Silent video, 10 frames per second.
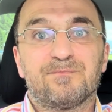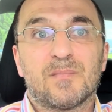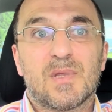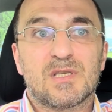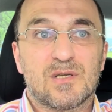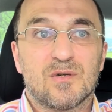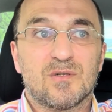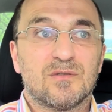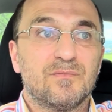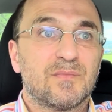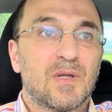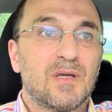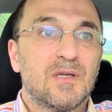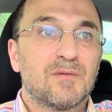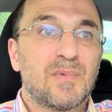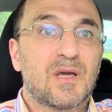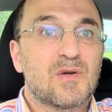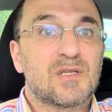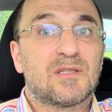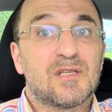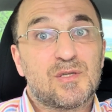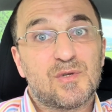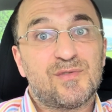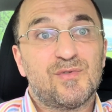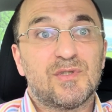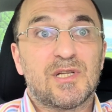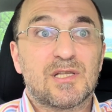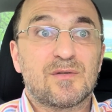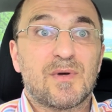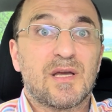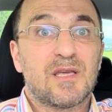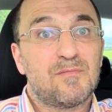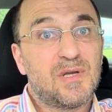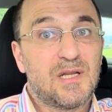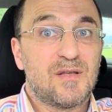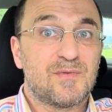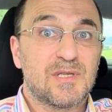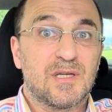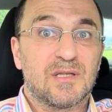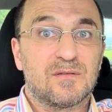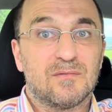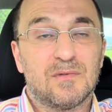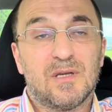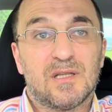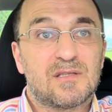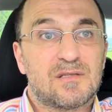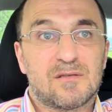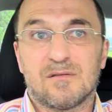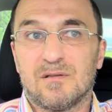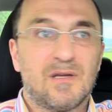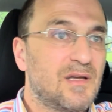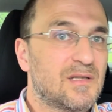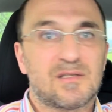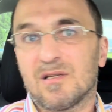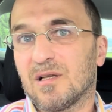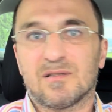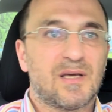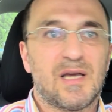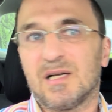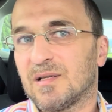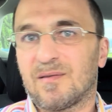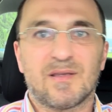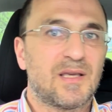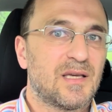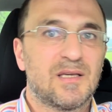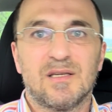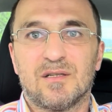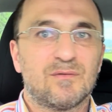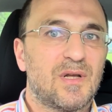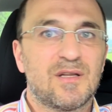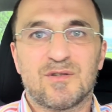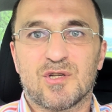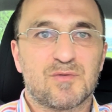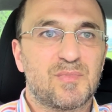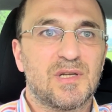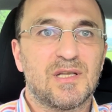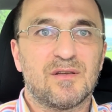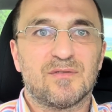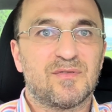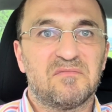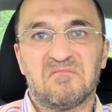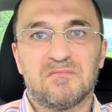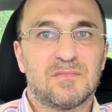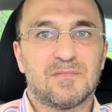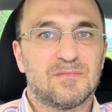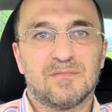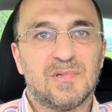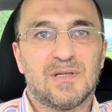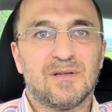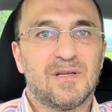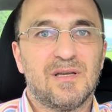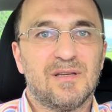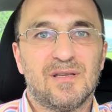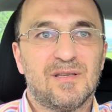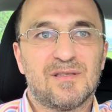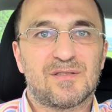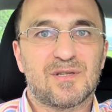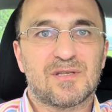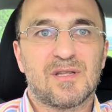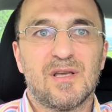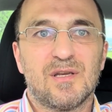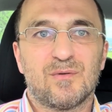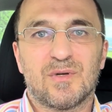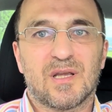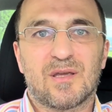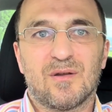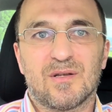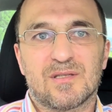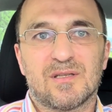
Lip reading: So, because it is useful, that's why he believes in it. It's not a healthy religious belief. It's just ridiculous.